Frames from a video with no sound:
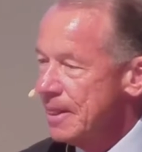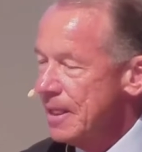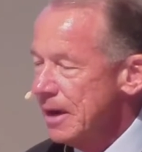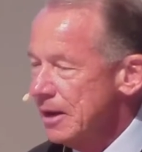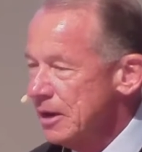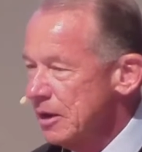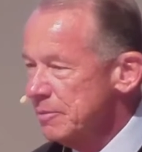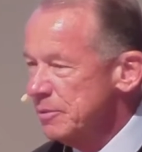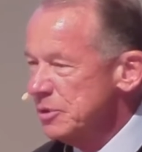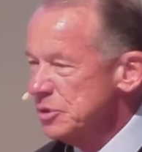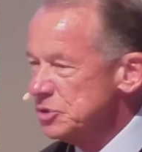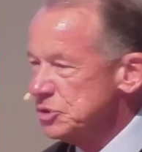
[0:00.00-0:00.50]

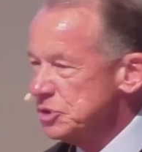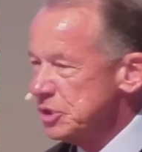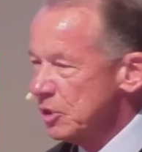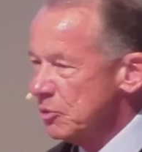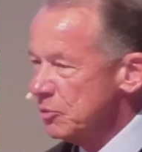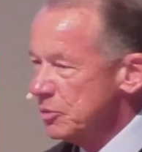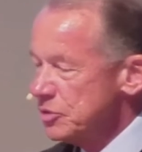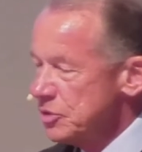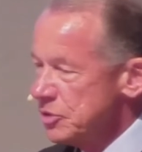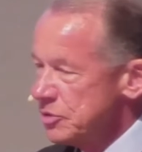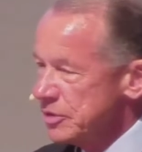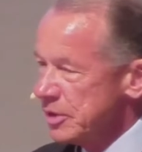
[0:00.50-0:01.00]
let me share
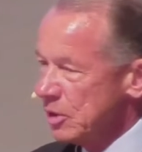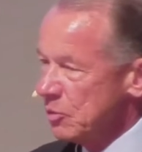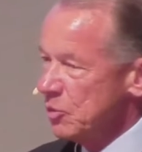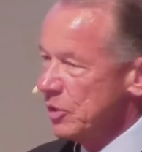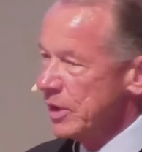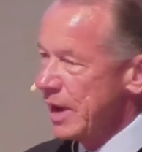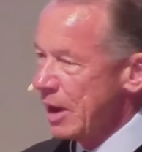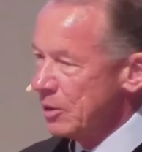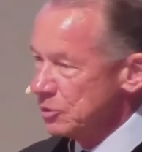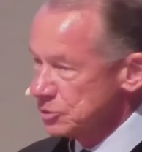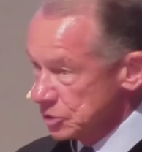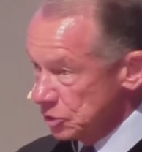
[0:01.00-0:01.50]
with you that when
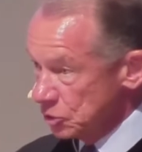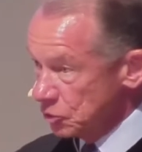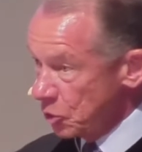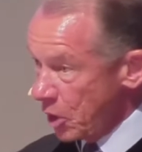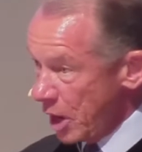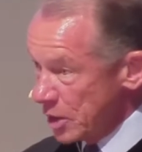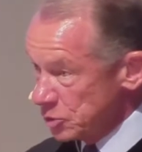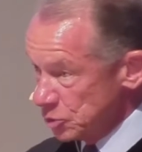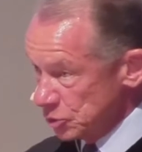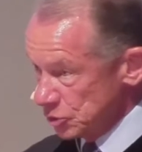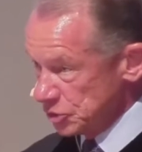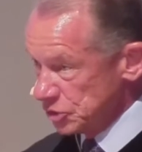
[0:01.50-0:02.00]
I was in
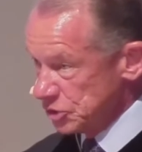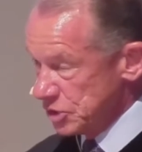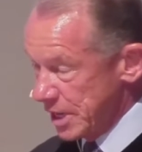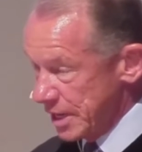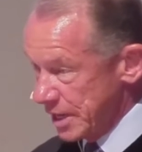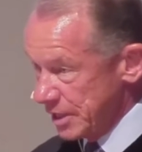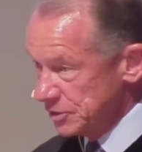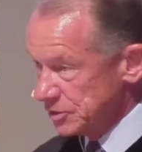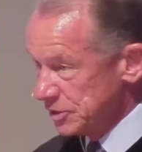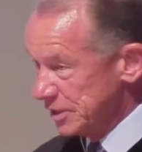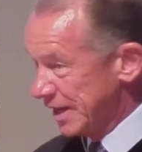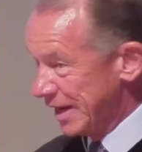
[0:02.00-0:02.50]
graduate
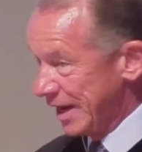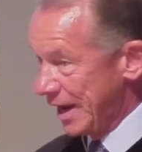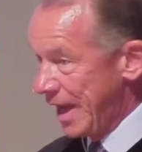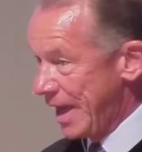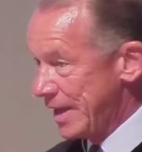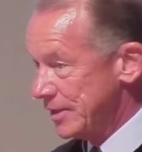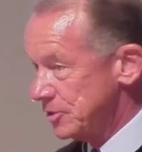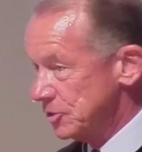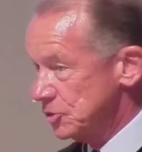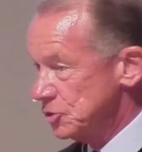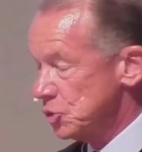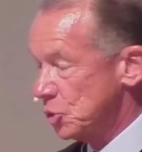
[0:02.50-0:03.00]
studies in
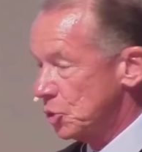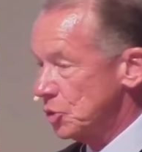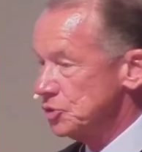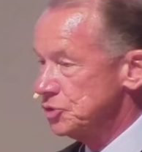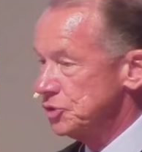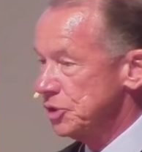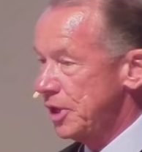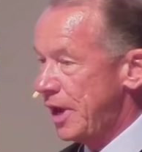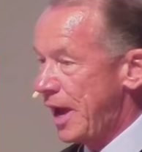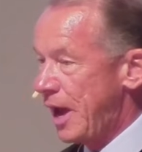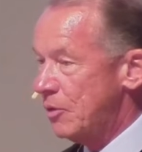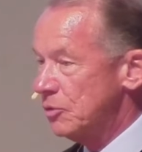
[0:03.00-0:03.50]
Atlanta,
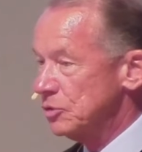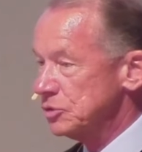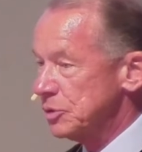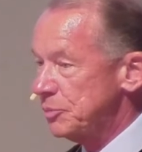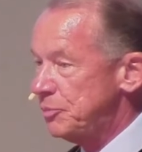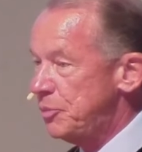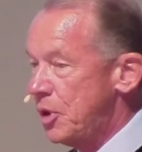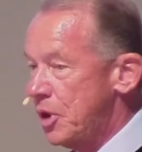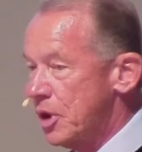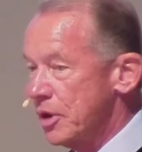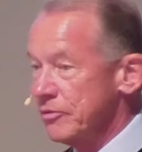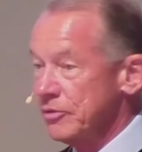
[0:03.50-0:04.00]
Georgia, I was a
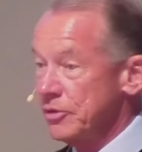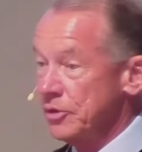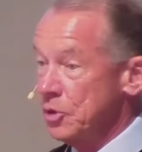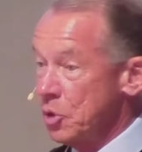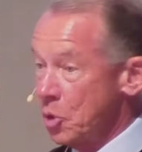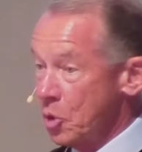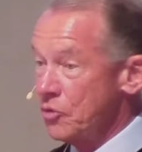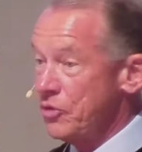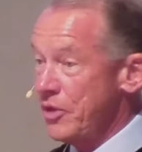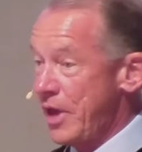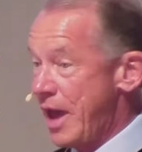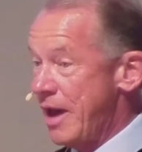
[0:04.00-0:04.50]
part of the
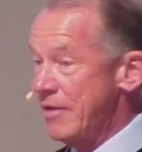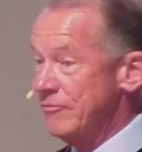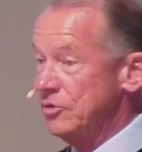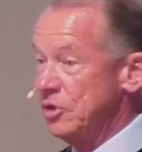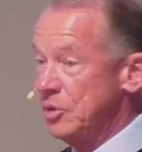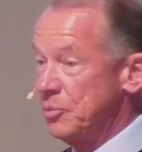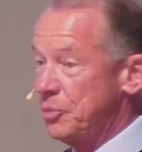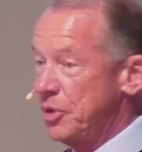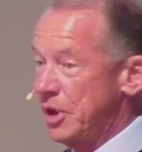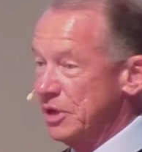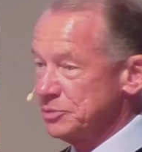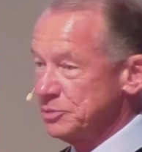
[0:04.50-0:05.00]
North Avenue
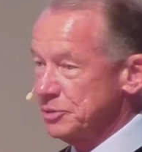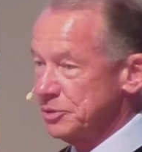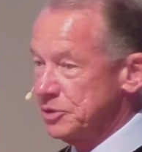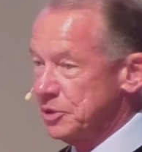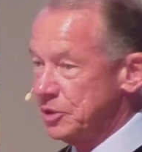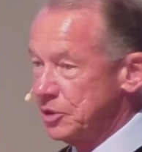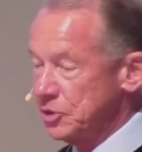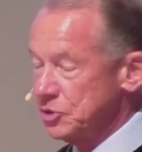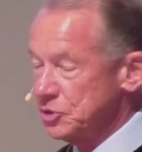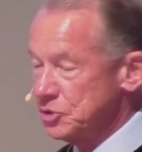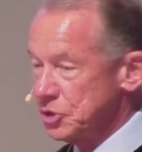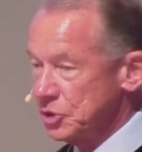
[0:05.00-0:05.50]

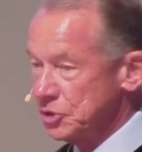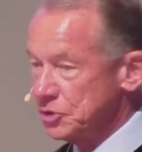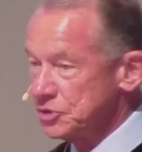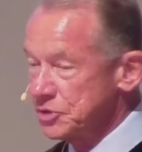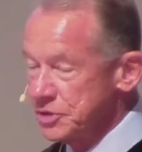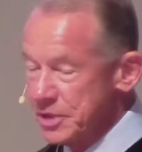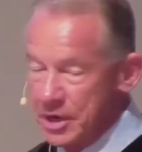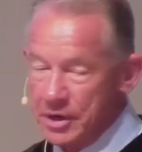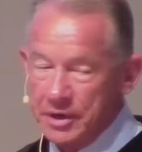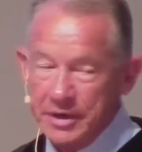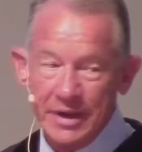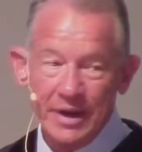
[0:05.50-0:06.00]
Presbyterian Church
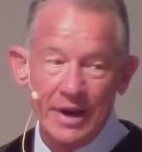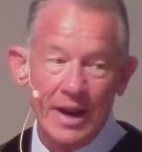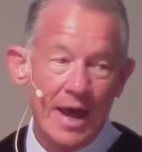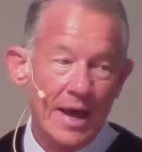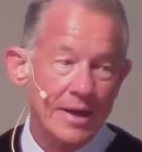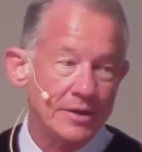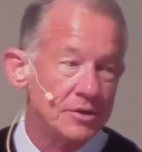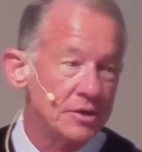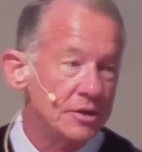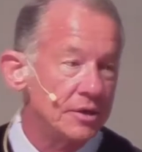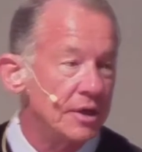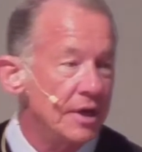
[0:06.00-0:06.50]
there in
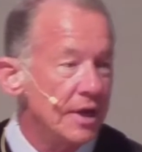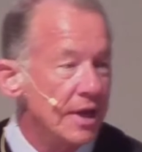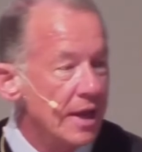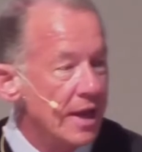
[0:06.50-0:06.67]
Atlanta,